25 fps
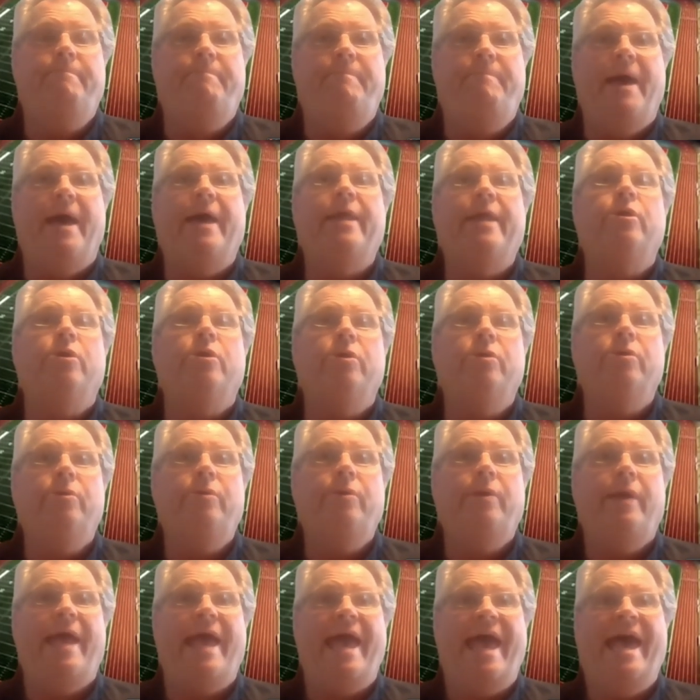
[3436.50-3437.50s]

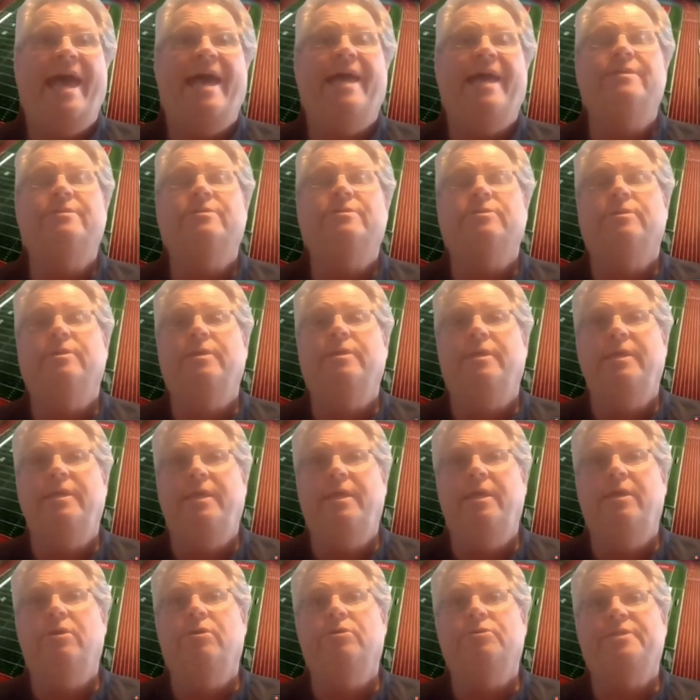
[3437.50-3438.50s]
better as the
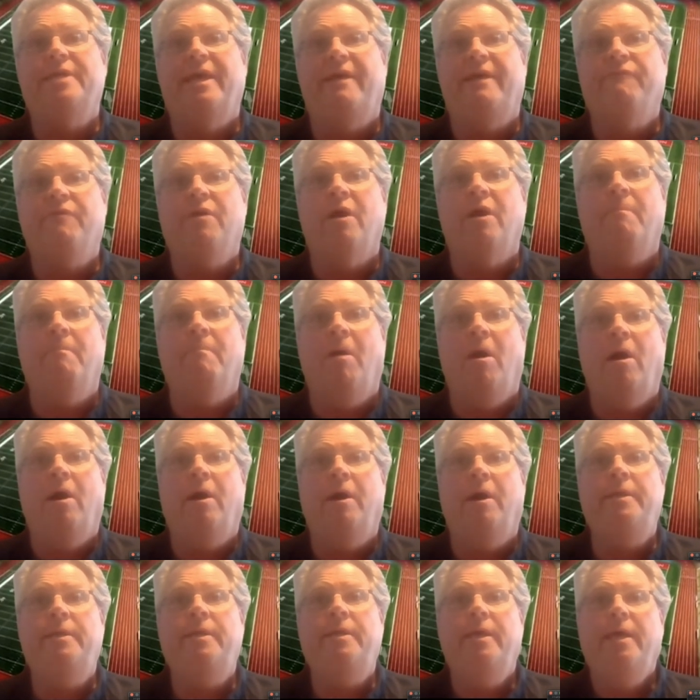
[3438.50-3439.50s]
years have come
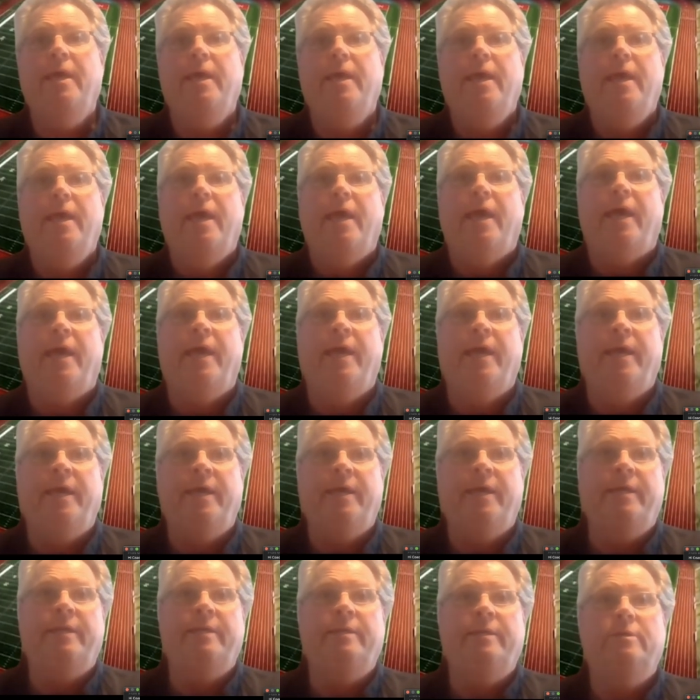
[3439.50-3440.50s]
on
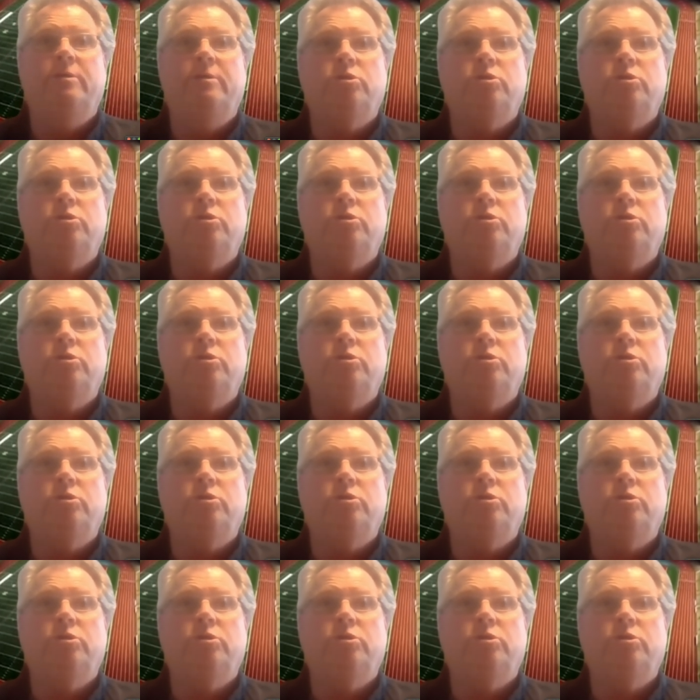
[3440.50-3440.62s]
and